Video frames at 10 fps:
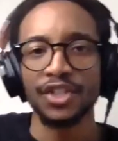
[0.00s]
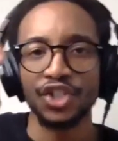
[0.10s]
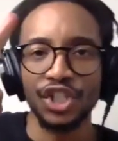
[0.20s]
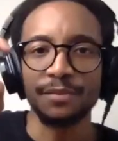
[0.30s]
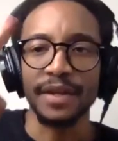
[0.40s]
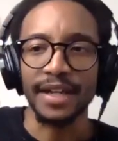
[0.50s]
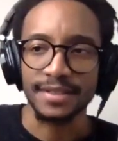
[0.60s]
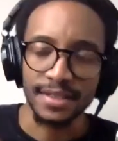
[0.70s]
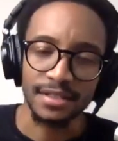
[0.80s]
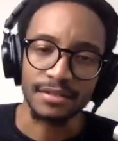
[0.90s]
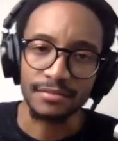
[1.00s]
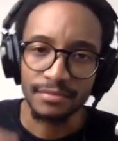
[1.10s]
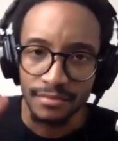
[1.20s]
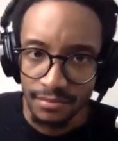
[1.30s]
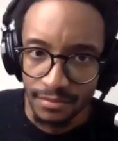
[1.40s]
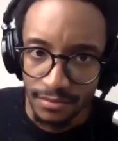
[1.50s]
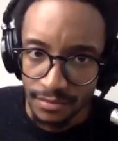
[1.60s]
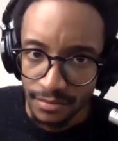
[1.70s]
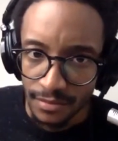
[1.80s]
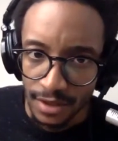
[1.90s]
Cheap as in
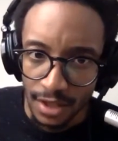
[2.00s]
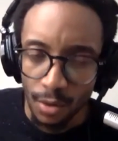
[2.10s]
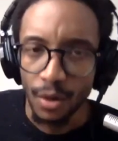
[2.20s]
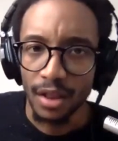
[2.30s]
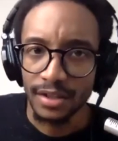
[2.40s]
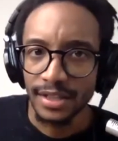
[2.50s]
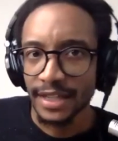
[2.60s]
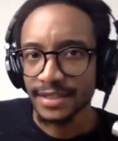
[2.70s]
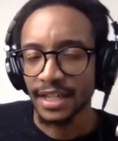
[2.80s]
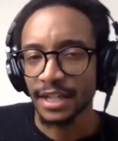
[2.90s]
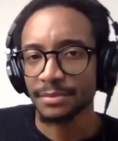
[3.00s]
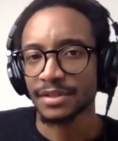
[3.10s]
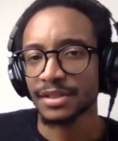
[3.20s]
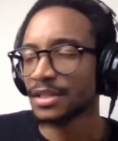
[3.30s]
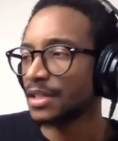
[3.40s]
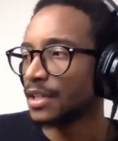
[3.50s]
quality at times.